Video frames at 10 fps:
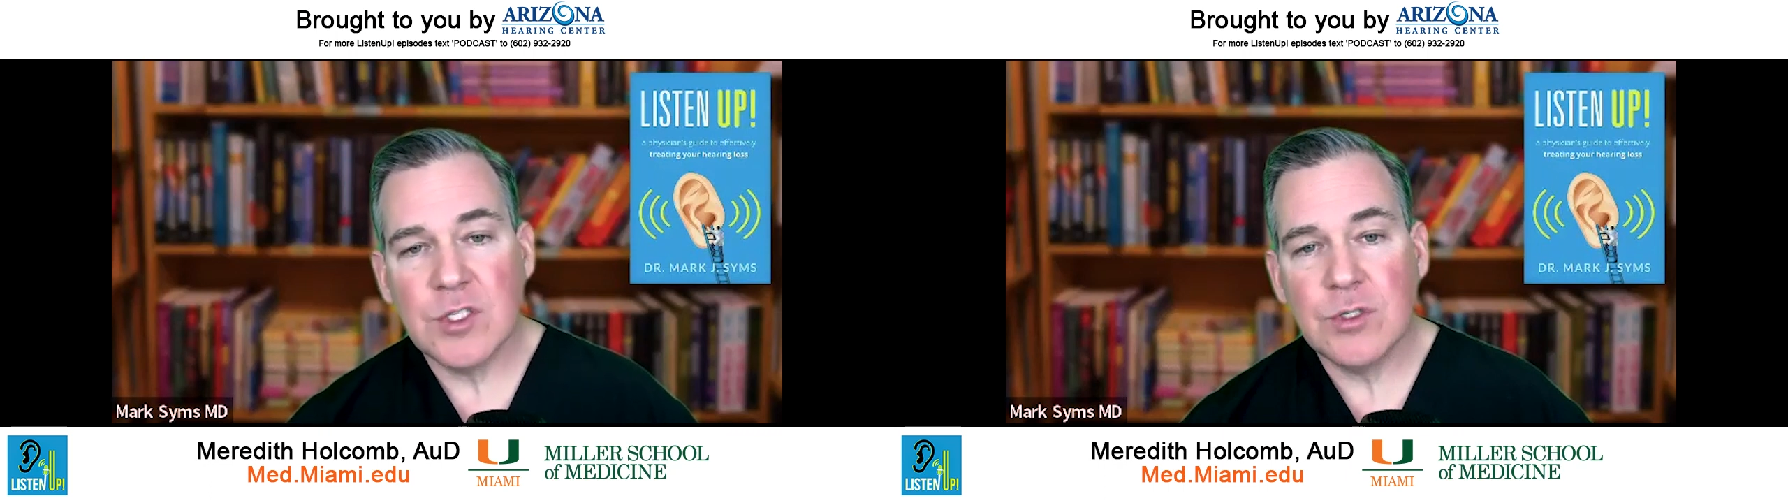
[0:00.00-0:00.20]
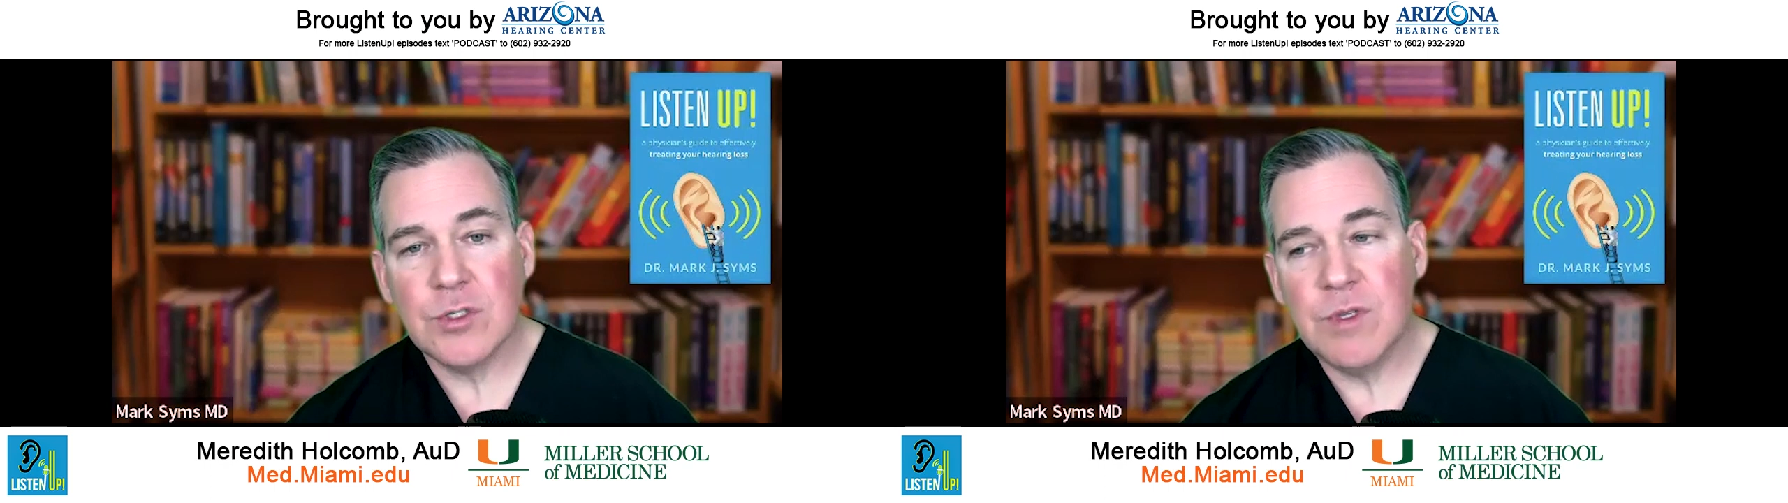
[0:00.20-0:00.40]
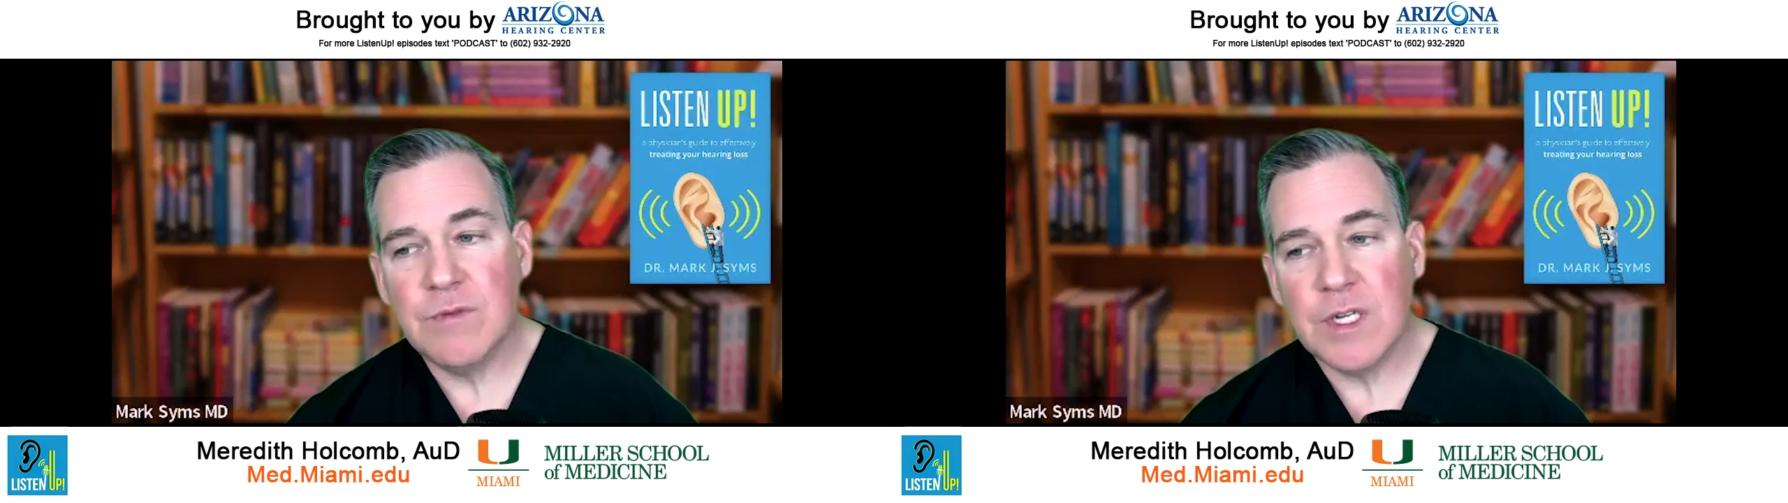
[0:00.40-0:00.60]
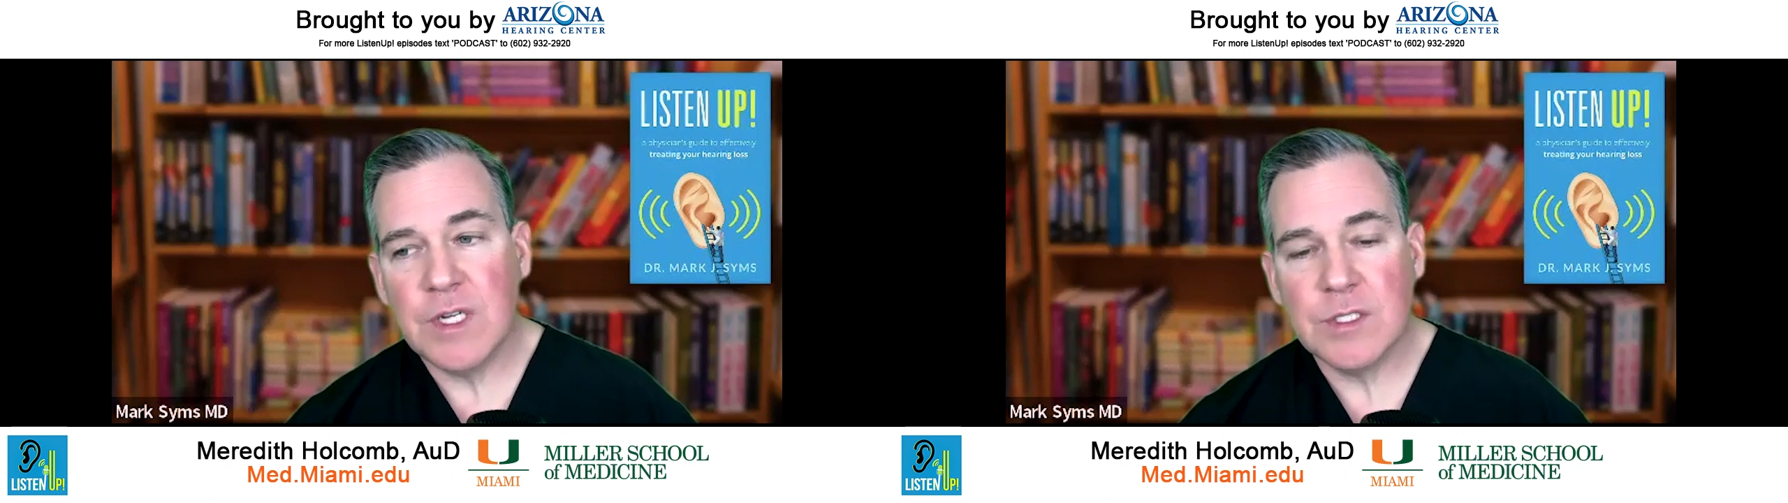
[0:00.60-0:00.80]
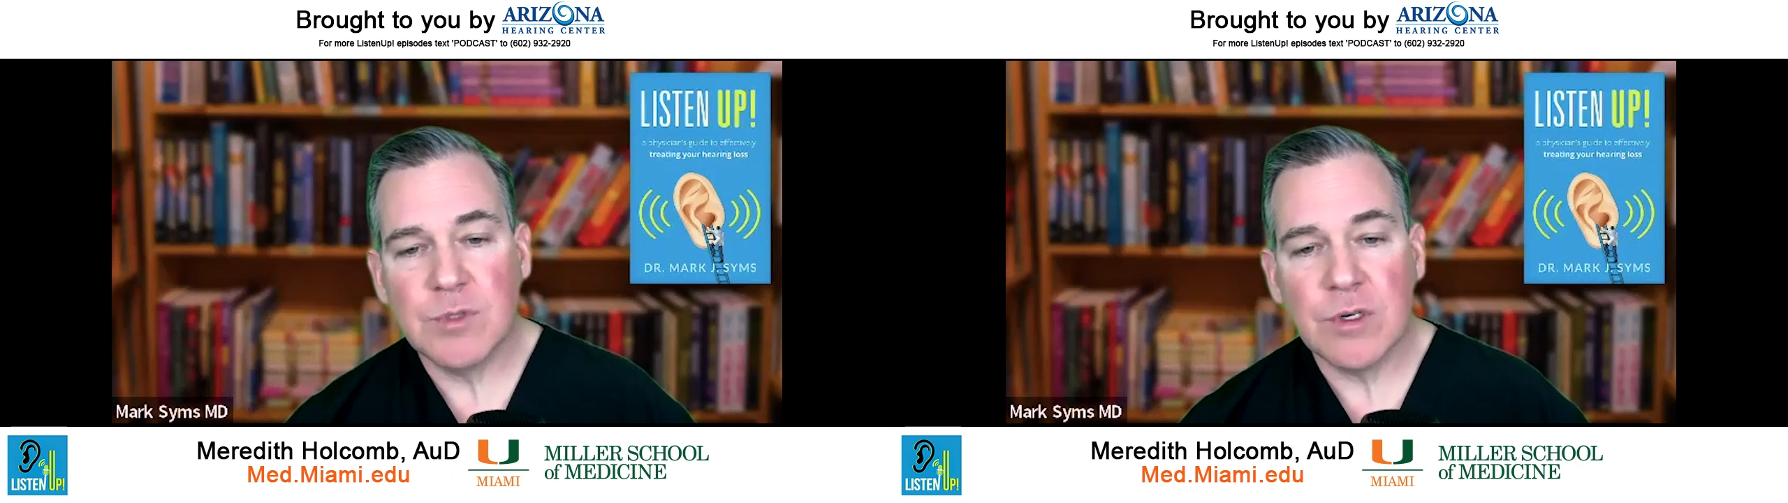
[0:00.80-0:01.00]
I assume
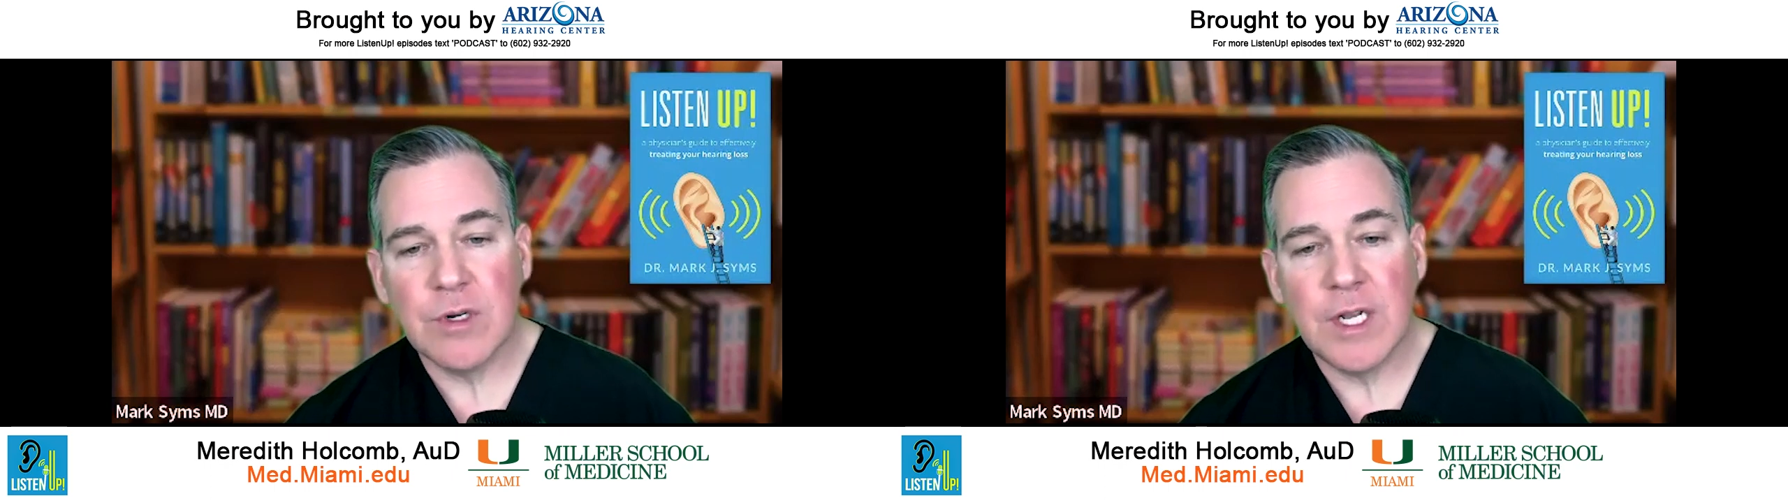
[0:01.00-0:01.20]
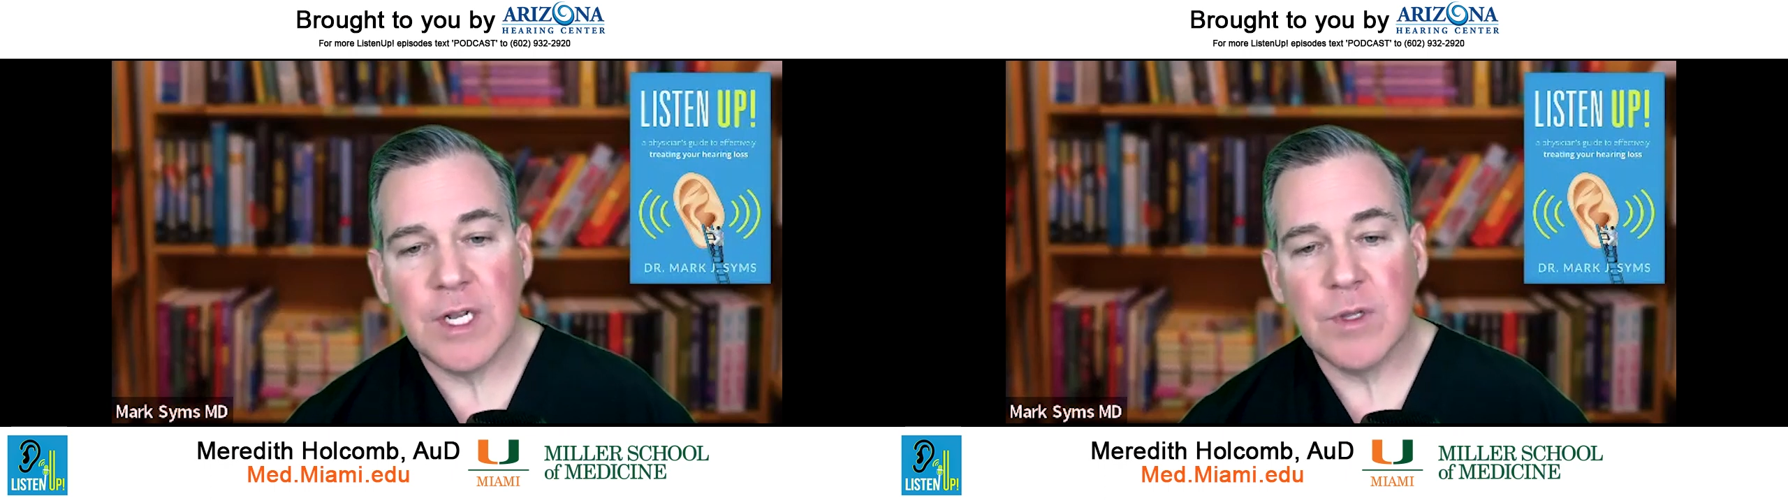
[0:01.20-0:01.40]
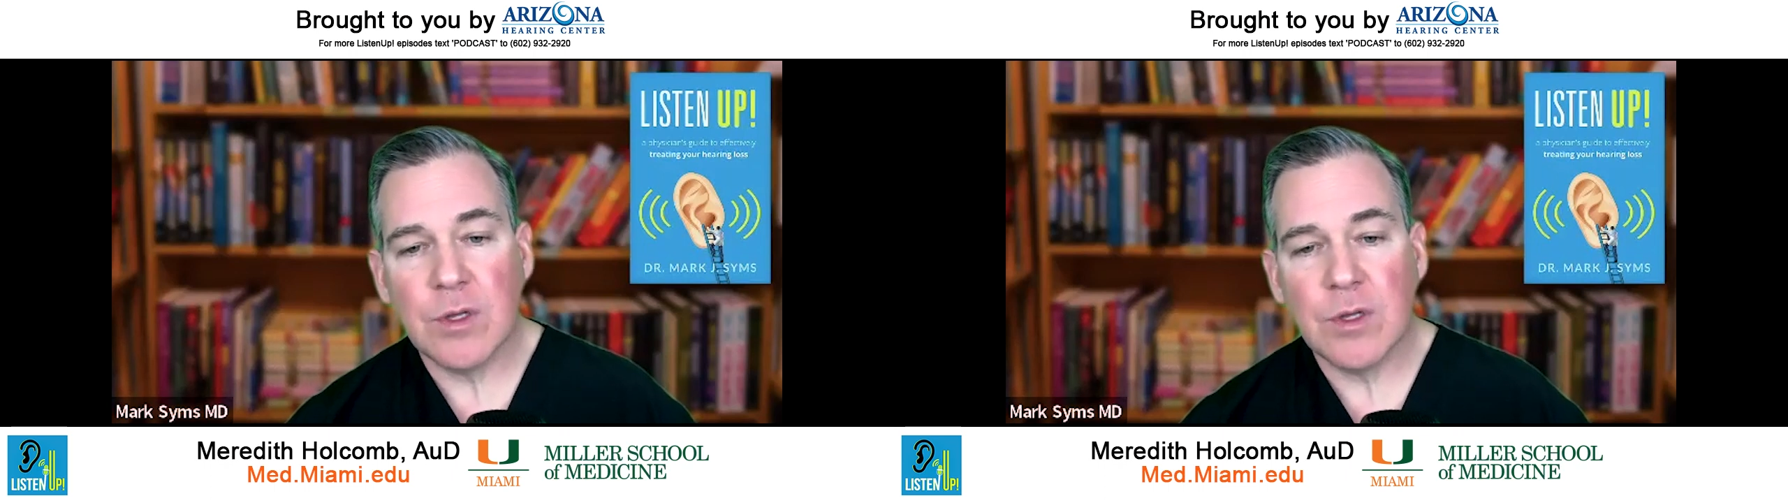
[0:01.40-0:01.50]
you've done some screening